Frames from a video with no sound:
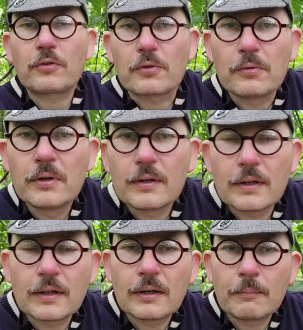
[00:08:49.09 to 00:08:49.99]
to.
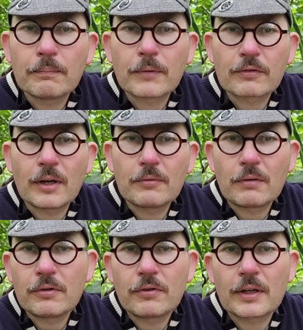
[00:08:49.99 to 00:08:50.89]
I've kept
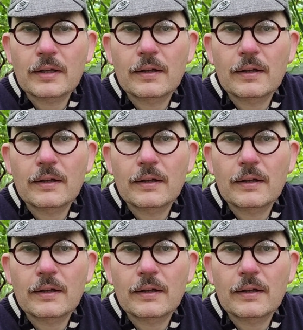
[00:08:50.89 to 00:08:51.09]
everything,